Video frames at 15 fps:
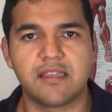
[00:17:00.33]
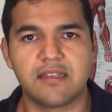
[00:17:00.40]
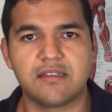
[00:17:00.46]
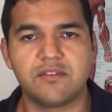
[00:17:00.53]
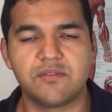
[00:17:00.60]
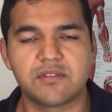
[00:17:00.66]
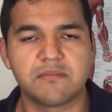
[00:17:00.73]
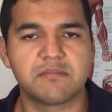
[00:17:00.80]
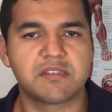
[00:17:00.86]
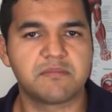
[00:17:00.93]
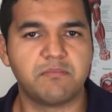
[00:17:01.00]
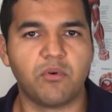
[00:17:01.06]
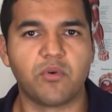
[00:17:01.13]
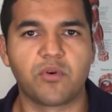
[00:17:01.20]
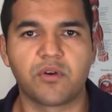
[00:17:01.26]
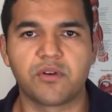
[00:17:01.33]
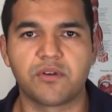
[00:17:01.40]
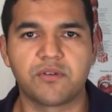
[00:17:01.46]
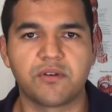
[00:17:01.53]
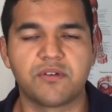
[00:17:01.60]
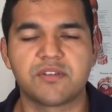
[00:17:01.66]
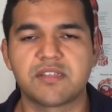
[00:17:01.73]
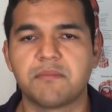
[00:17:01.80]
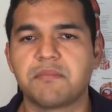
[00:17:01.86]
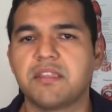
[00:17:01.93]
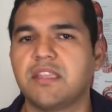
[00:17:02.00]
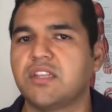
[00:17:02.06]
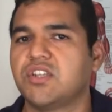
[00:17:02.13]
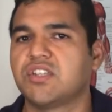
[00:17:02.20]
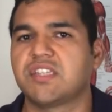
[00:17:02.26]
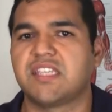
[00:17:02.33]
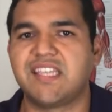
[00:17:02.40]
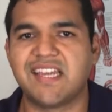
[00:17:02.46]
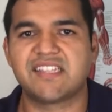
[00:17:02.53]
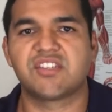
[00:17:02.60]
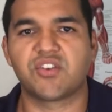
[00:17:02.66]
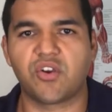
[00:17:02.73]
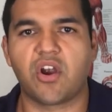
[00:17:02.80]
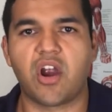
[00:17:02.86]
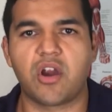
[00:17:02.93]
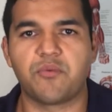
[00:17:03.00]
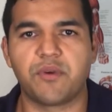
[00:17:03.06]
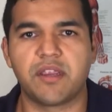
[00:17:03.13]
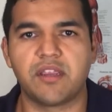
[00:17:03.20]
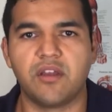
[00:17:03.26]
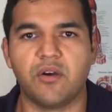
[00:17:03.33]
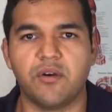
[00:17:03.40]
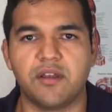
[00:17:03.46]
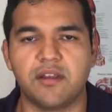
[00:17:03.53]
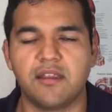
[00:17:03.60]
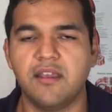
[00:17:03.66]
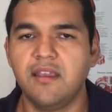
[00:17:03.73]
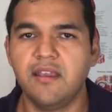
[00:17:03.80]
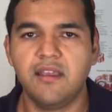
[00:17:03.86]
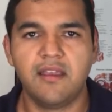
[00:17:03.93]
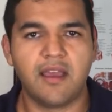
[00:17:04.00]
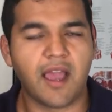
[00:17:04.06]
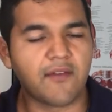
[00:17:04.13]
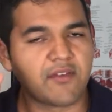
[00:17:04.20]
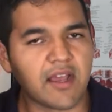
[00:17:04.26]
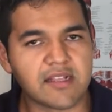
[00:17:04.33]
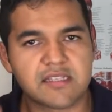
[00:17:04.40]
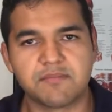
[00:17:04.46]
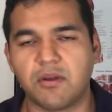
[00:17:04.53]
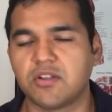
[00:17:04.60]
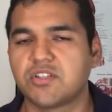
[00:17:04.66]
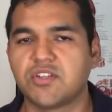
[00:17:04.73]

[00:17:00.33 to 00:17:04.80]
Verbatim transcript: get do some sport or, or something that just gets your heart rate going. I've got